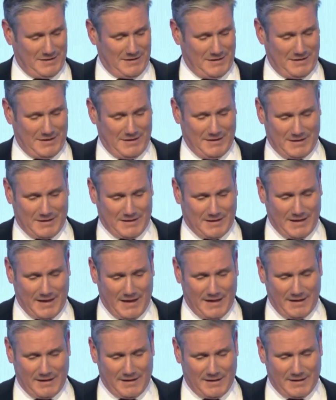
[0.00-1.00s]
It
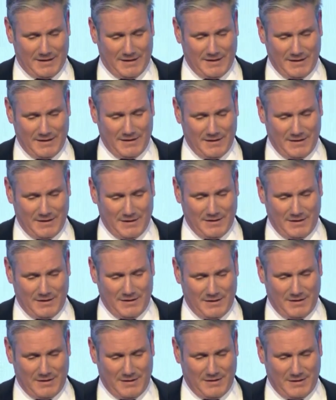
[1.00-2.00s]
says,
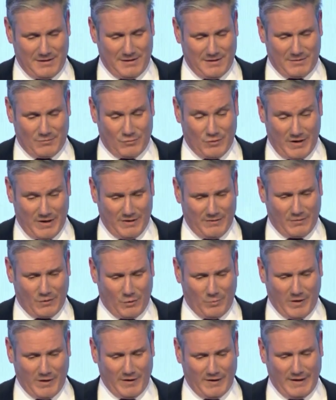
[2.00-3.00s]
reading from
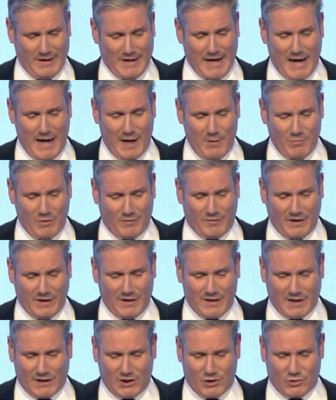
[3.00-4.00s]
it, the aim of the
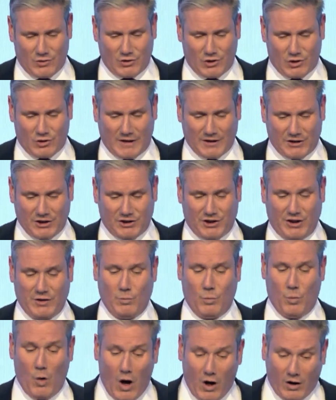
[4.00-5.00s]
industrial strategy
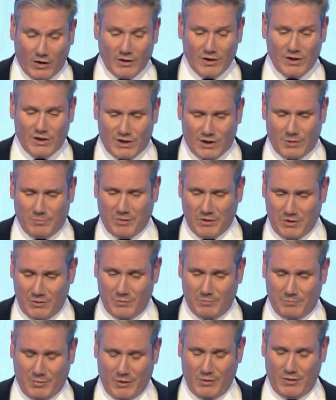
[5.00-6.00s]
was to
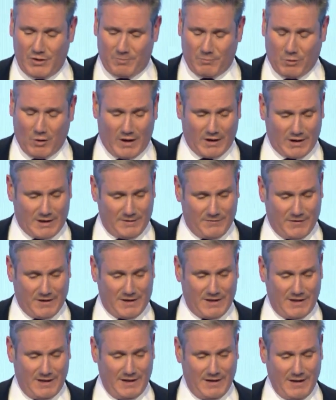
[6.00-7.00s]
boost
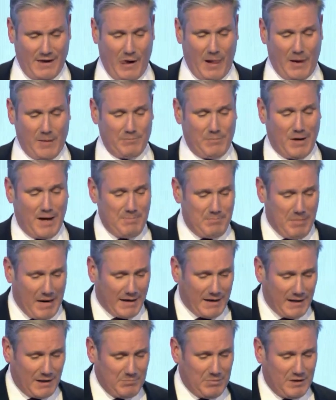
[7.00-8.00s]
productivity by
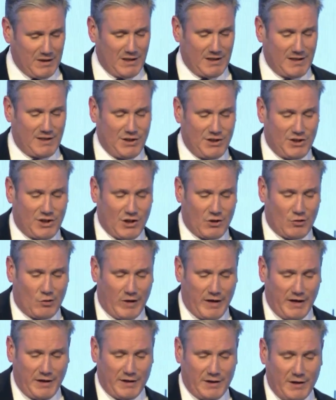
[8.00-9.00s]
backing businesses to
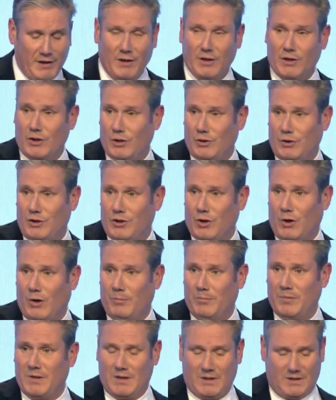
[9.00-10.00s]
create good
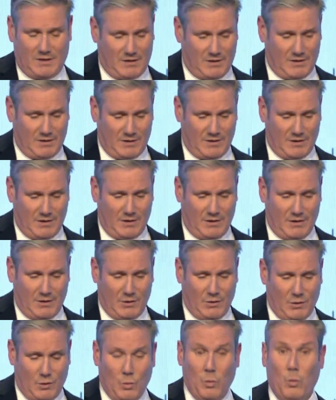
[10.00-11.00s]
jobs.
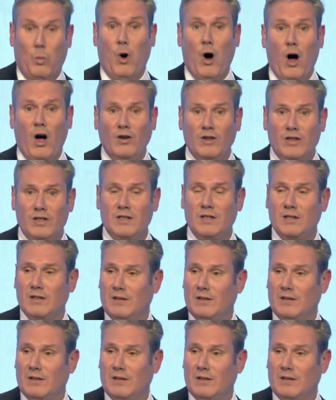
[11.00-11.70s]
Was.